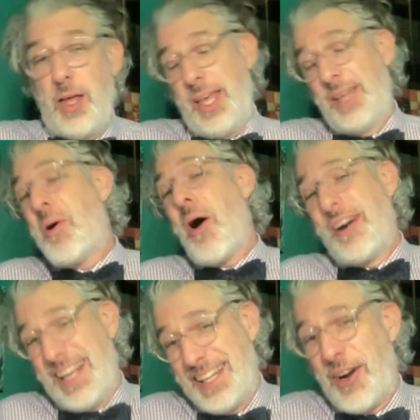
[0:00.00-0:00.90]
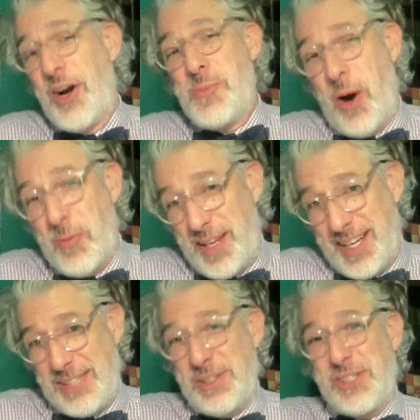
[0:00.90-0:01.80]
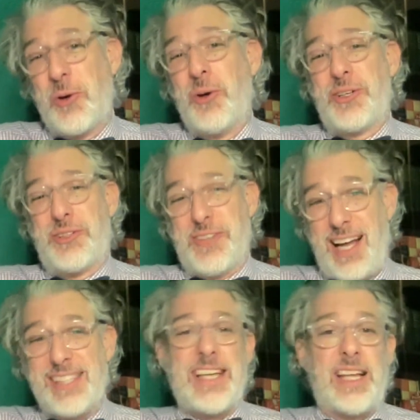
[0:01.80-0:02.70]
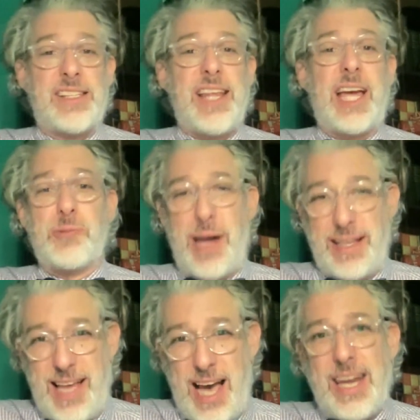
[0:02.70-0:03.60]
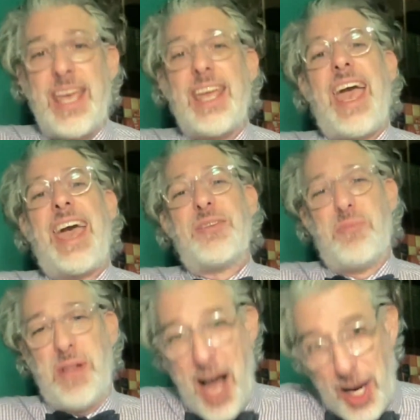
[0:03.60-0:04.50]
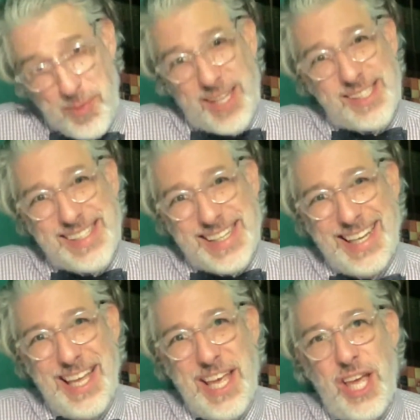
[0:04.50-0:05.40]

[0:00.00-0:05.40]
in large part because of historical nonsense like redlining and blockbusting.